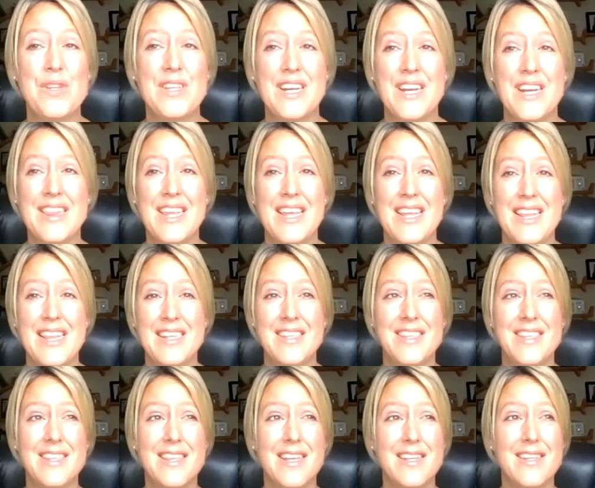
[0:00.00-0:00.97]
course and i think
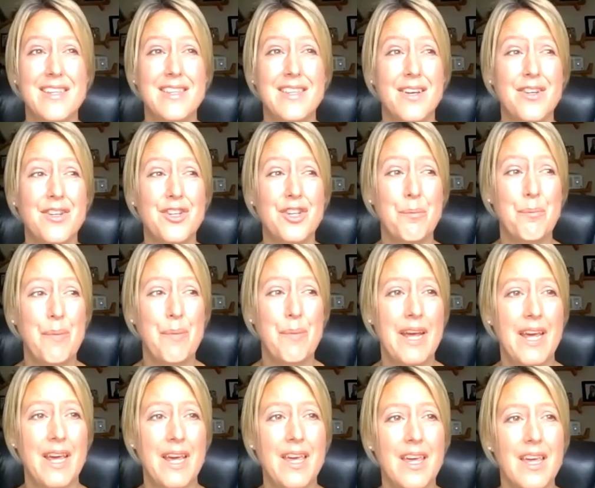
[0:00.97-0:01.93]
there's there's such a
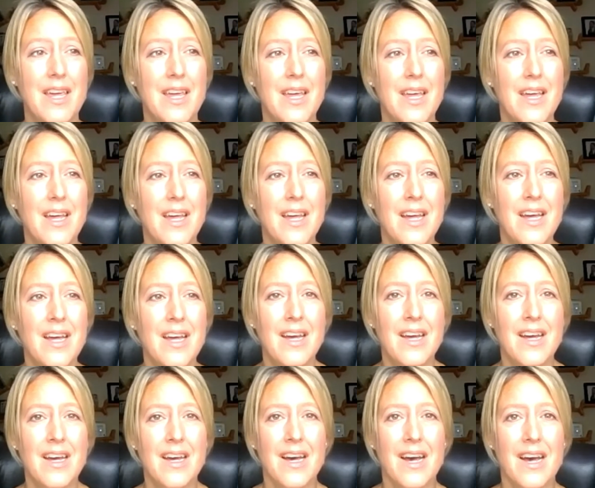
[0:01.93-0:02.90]
big
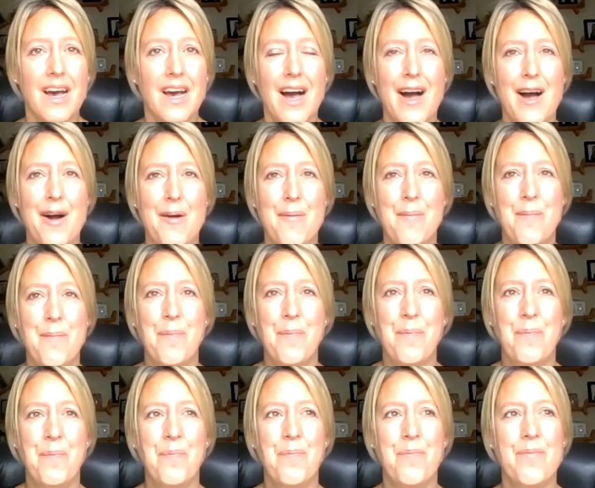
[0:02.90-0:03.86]

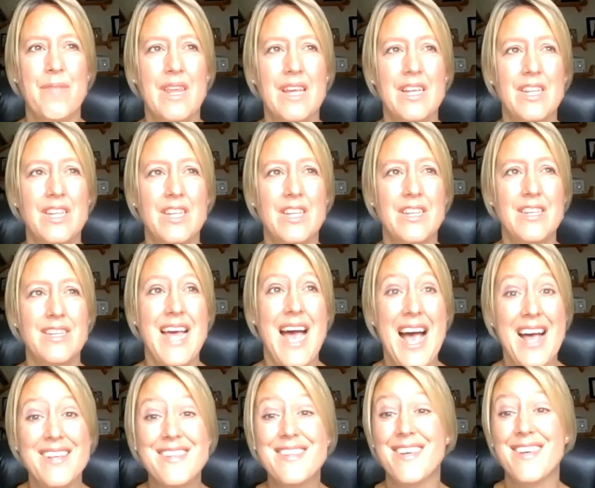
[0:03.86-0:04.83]
um
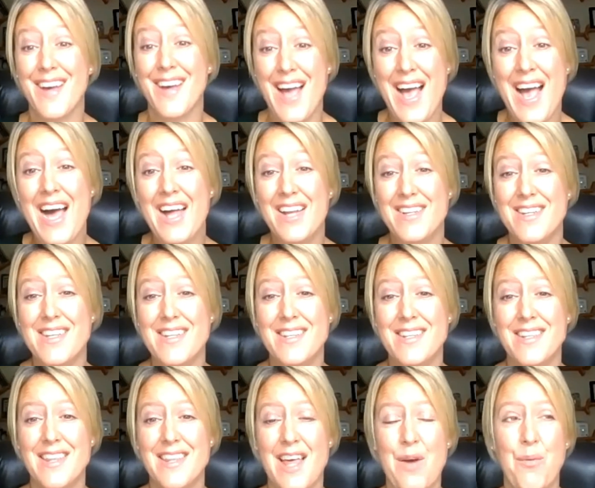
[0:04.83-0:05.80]
task at hand,
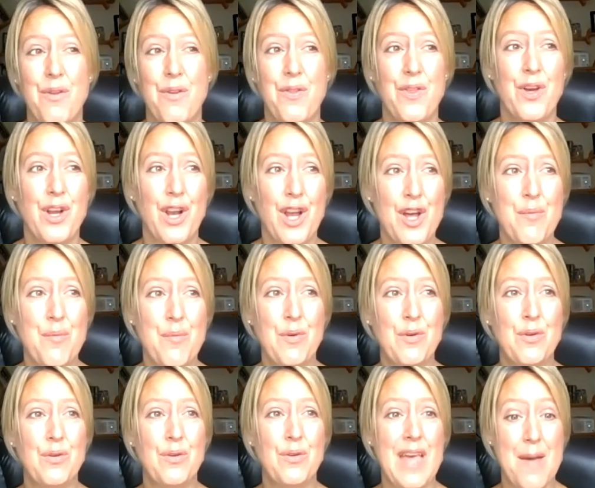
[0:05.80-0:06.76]
isn't there, with the
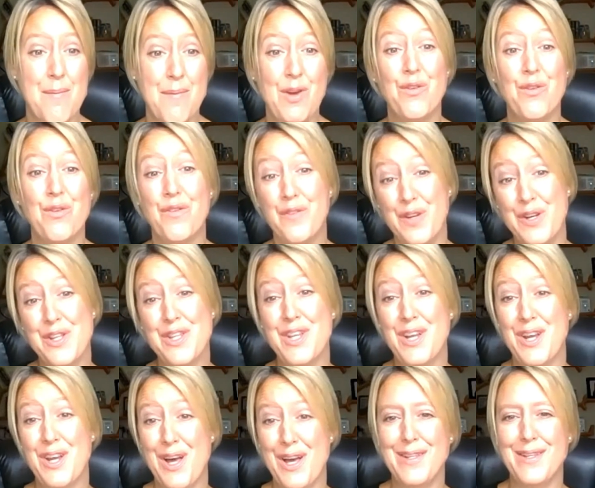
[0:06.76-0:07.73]
global chemical
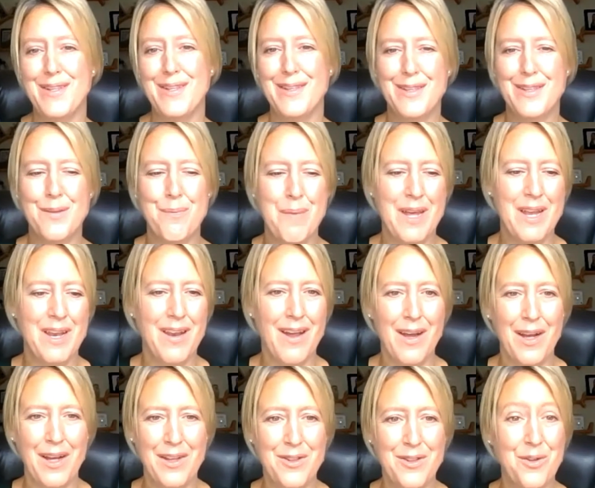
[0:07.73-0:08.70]
fertilizers? It's a bit
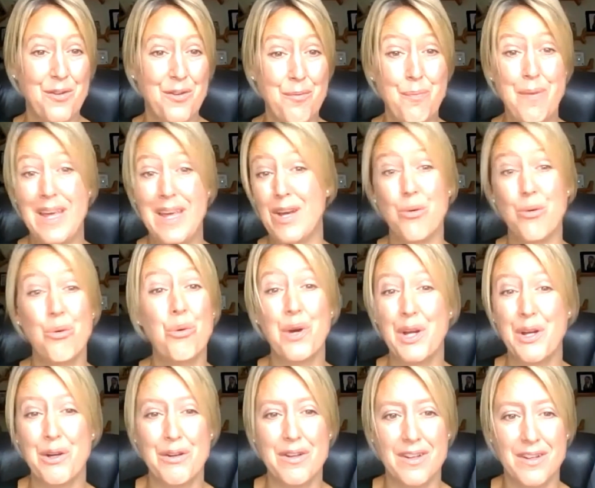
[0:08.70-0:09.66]
like sort of big
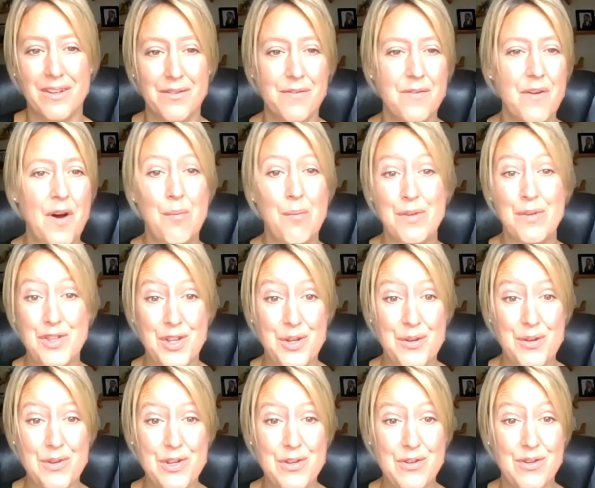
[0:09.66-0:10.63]
oil and
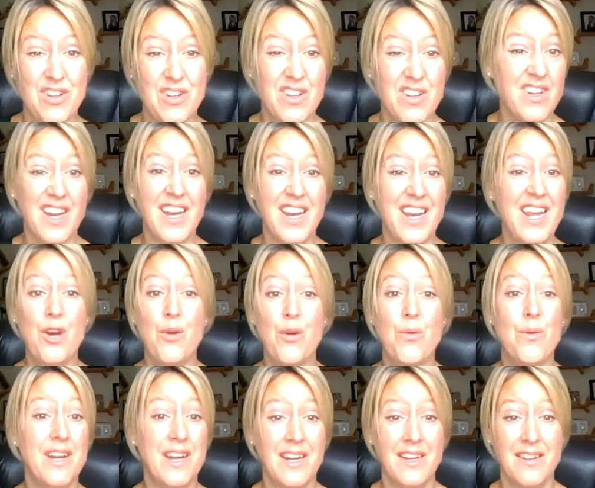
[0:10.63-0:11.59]
pharmaceutical, and, and
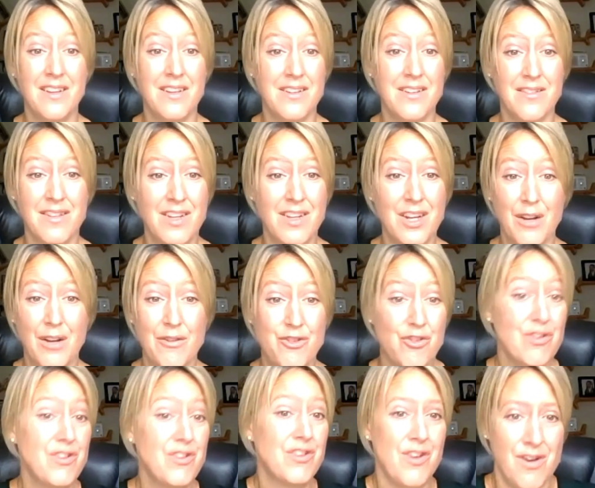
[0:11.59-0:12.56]
equally that, you know,
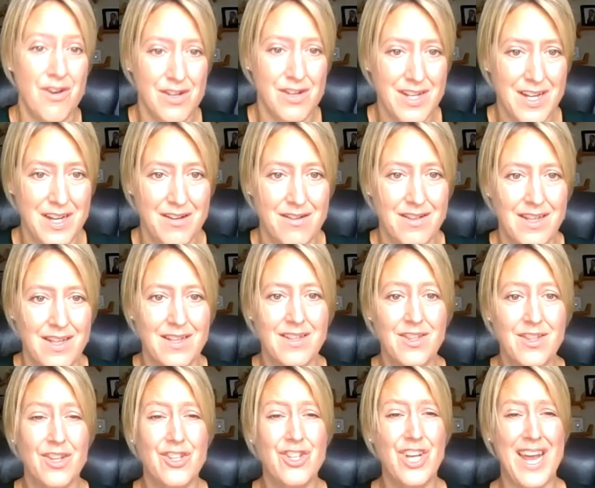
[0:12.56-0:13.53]
drugs cartels,
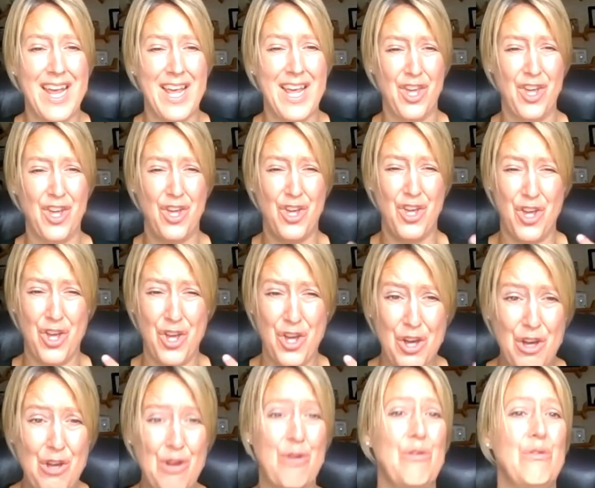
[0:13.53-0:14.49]
it's such a
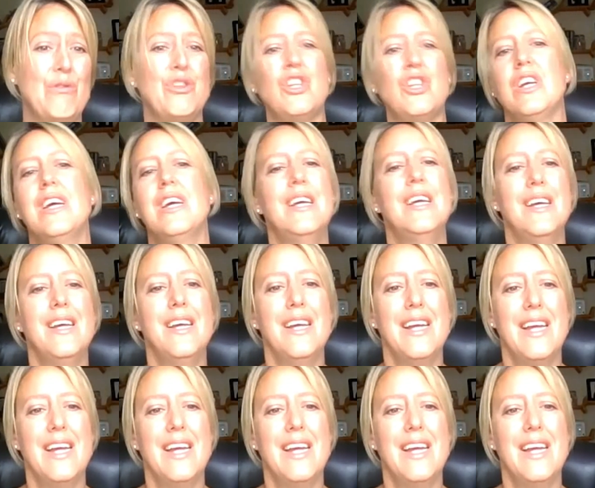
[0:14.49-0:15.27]
huge